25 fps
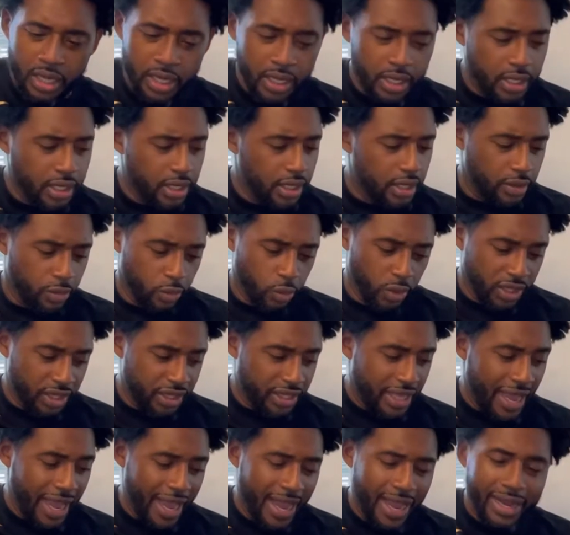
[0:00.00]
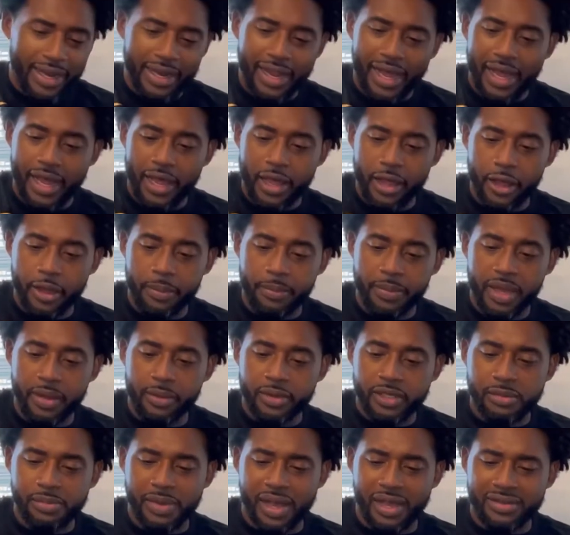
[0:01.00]
With that, it was
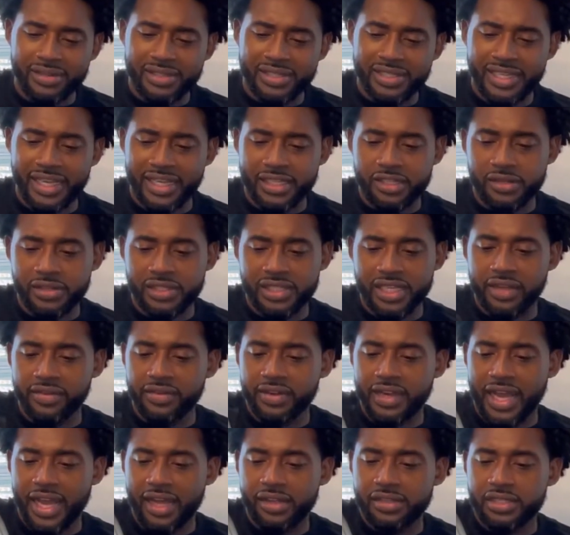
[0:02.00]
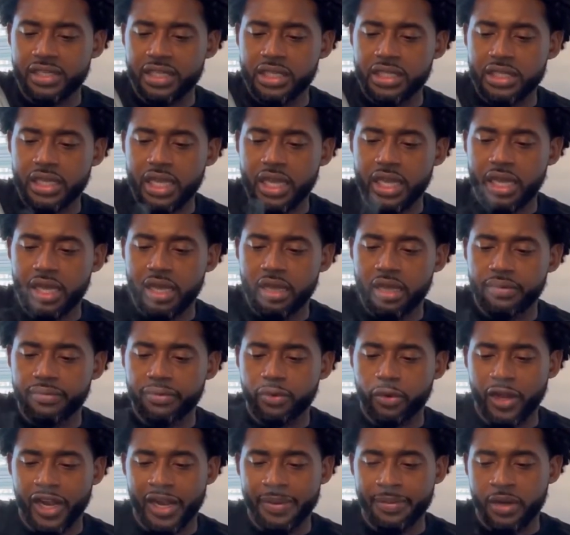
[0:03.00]
about 6 or 7 ounces of
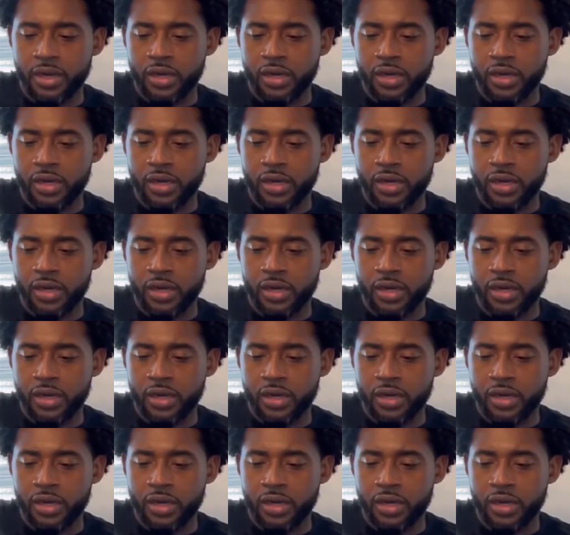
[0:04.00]
creamer.